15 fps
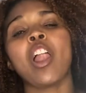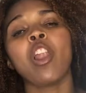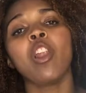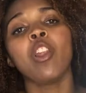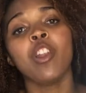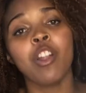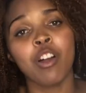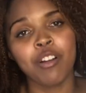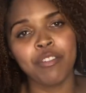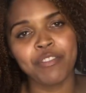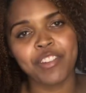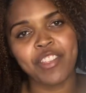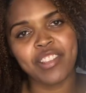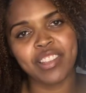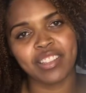
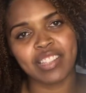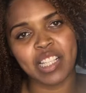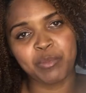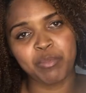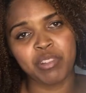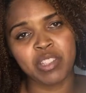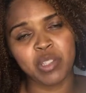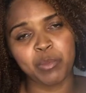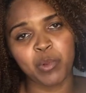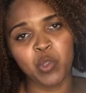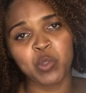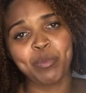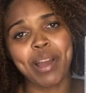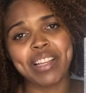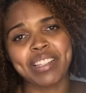loved The Success
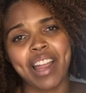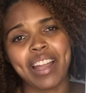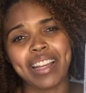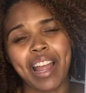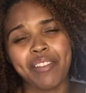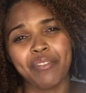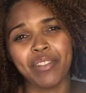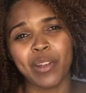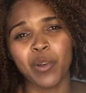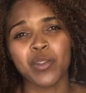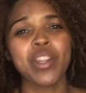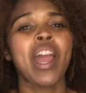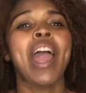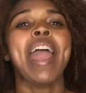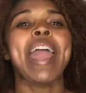Principles by Jack Canfield.
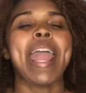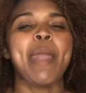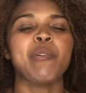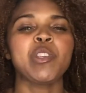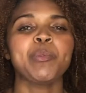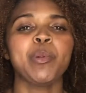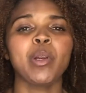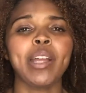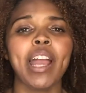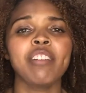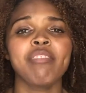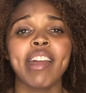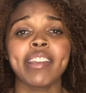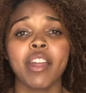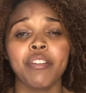It was a book I
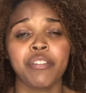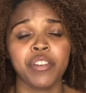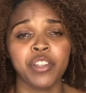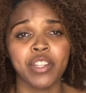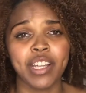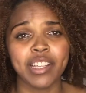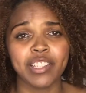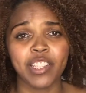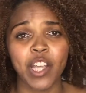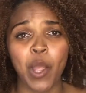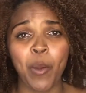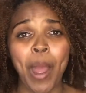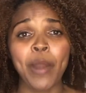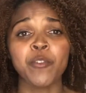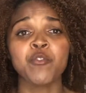read a few years
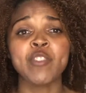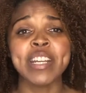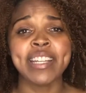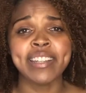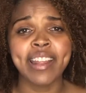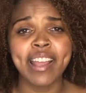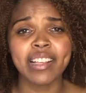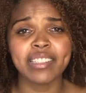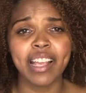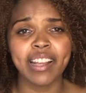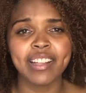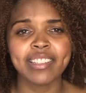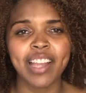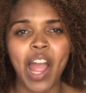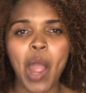ago, and reading it a
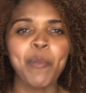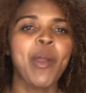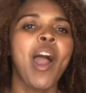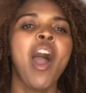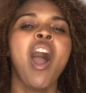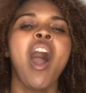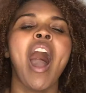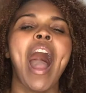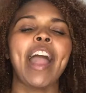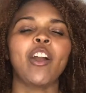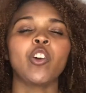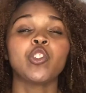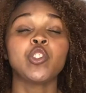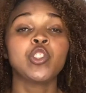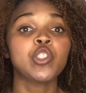second time, I
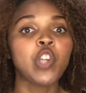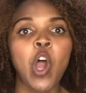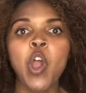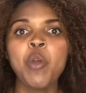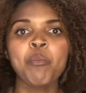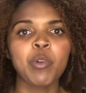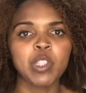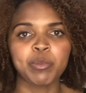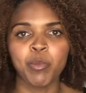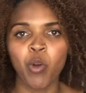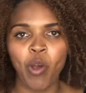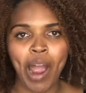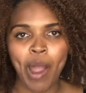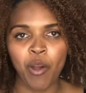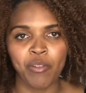got so much
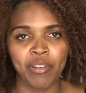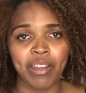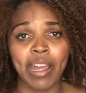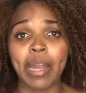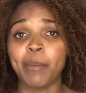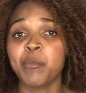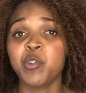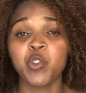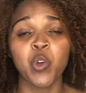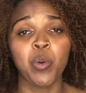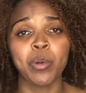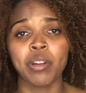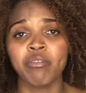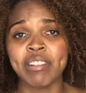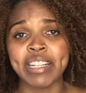more out of it, and I'm sure
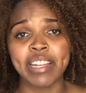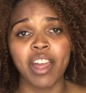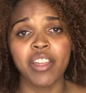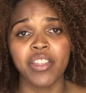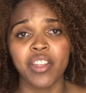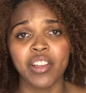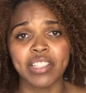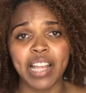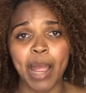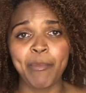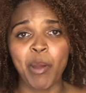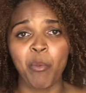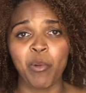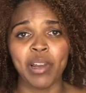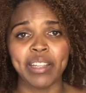when I read it a third time,
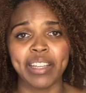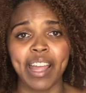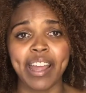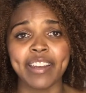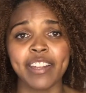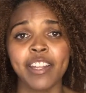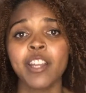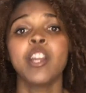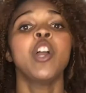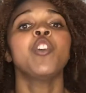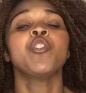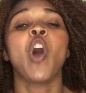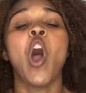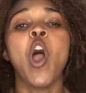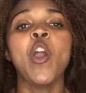I will again.
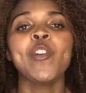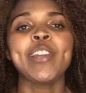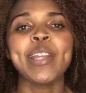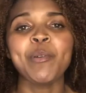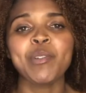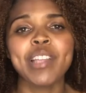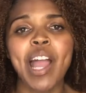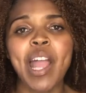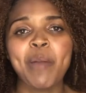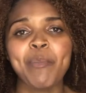Not only was I a